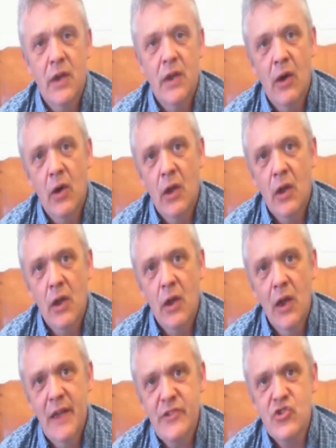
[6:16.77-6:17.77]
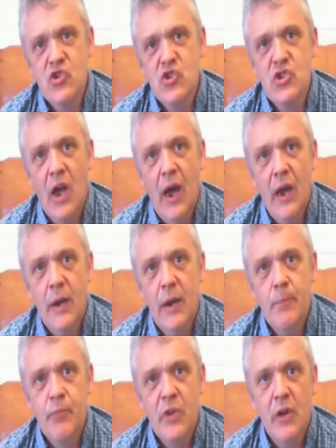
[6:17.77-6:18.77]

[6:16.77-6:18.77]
Now, let's say